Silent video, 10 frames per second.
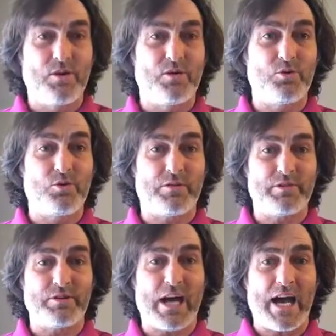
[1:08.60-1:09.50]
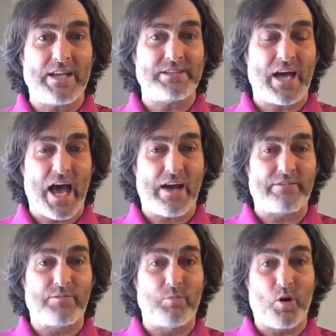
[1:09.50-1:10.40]
Who of you guys
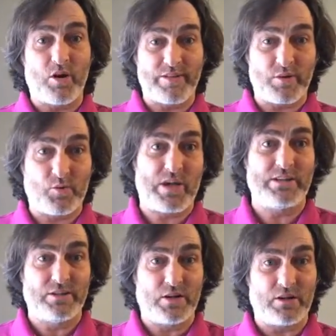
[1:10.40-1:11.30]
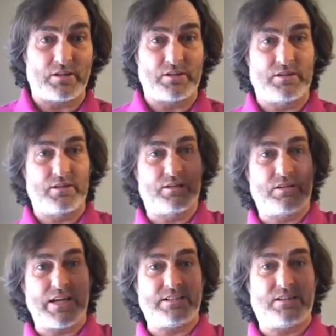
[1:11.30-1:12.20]
have more than one dog?
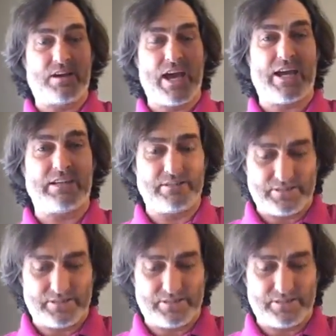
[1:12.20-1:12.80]
Raise your hand.